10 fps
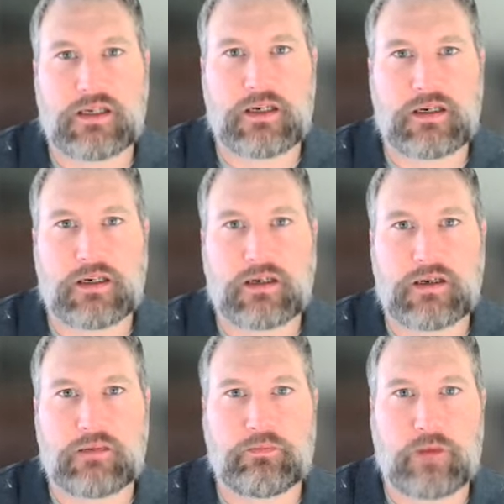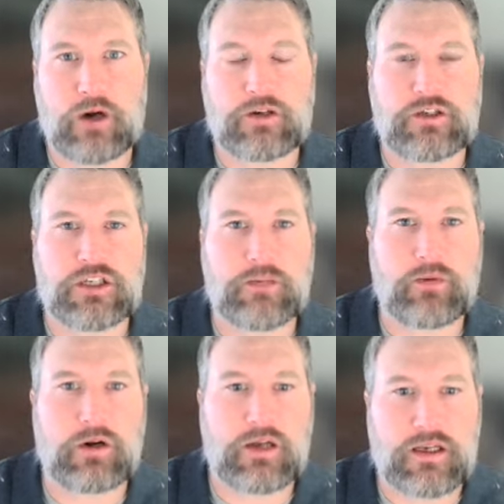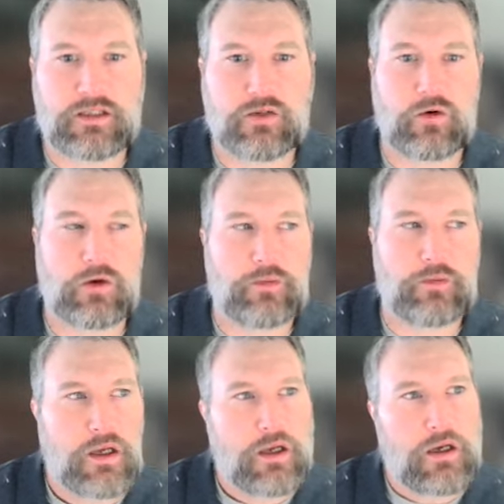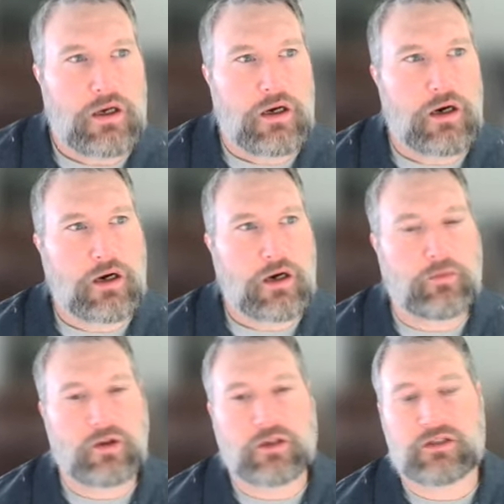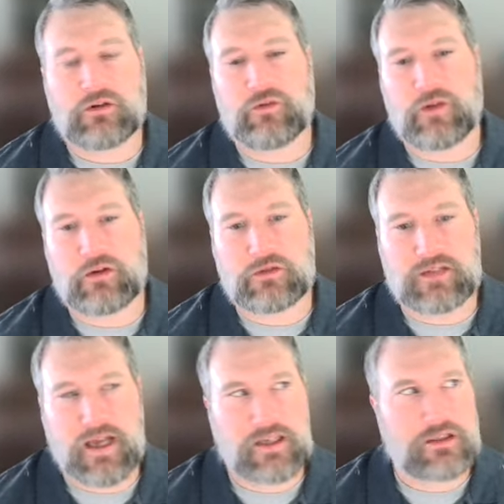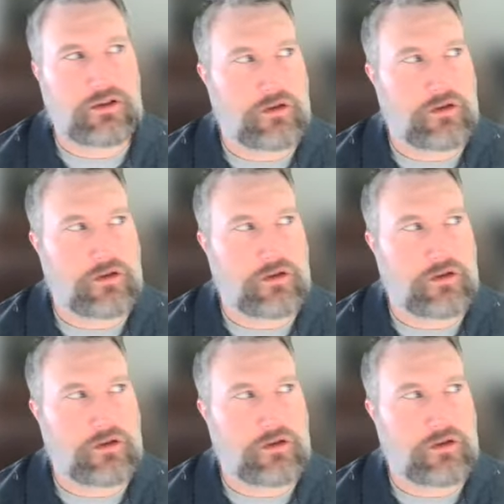a partnership or an S corp. There is no federal tax due.